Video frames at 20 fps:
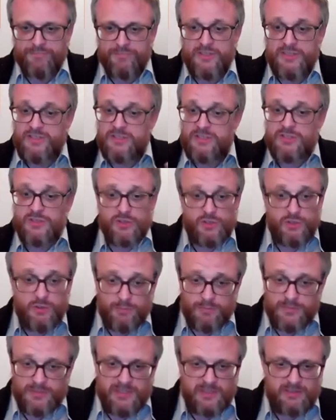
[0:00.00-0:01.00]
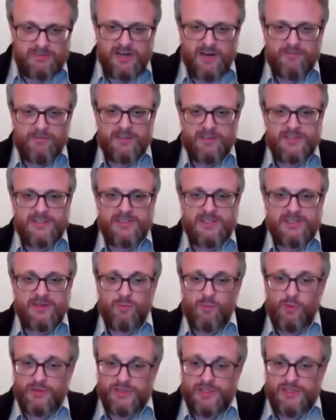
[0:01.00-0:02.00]
This assumes that travellers
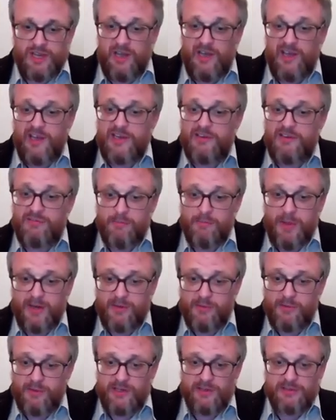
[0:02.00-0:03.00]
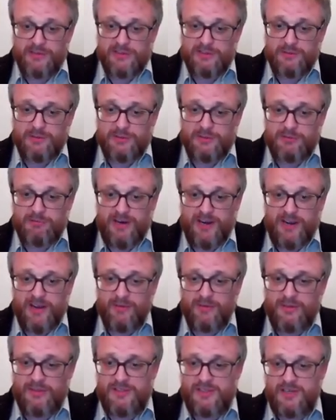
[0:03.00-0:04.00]
didn't want to hide from anyone else who was
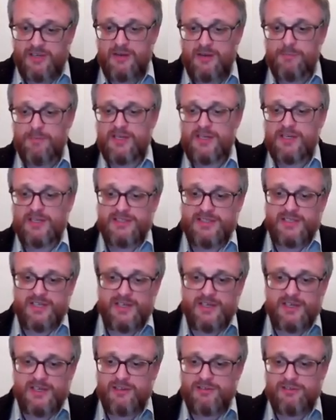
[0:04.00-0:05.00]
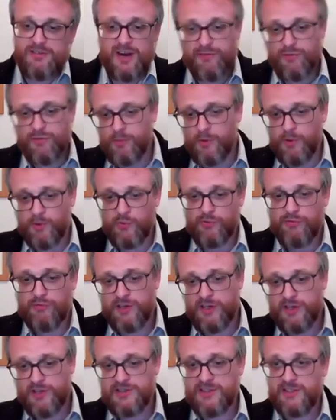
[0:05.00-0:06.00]
around, so can be considered a travel model
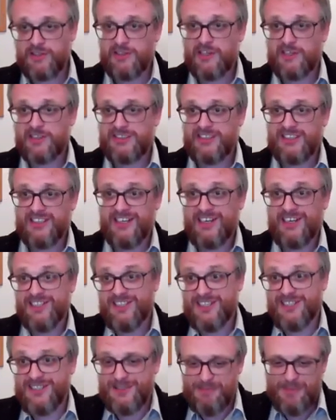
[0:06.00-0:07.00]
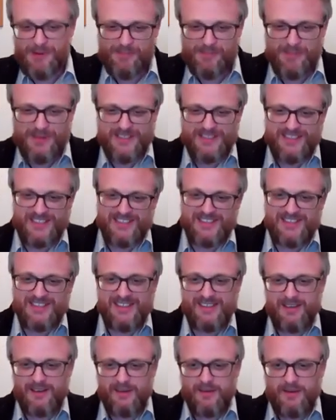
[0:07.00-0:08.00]
for those conducting legitimate
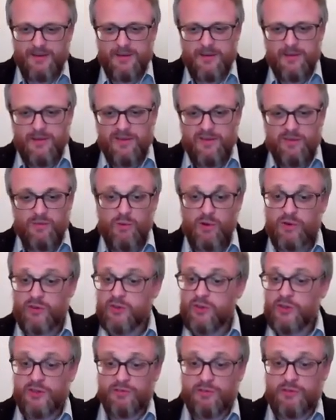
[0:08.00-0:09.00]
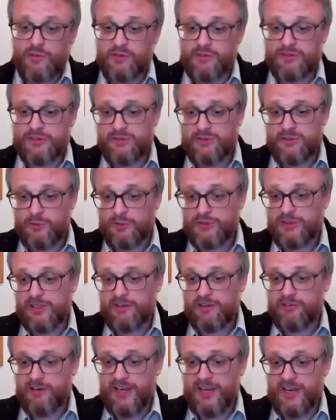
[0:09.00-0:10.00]
business. One could, of course,
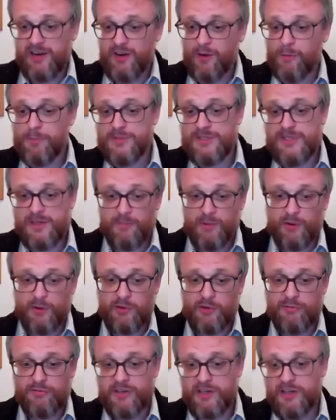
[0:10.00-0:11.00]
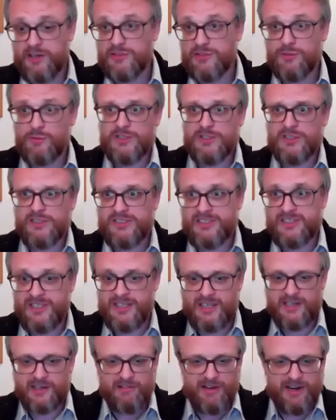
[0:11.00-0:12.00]
also create an opposite model for those who wish to
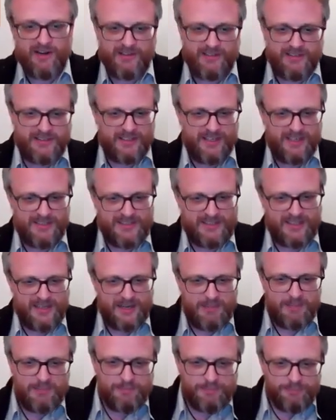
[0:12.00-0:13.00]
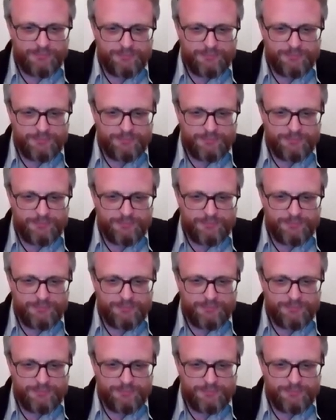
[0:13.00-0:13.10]
sneak around in the landscape.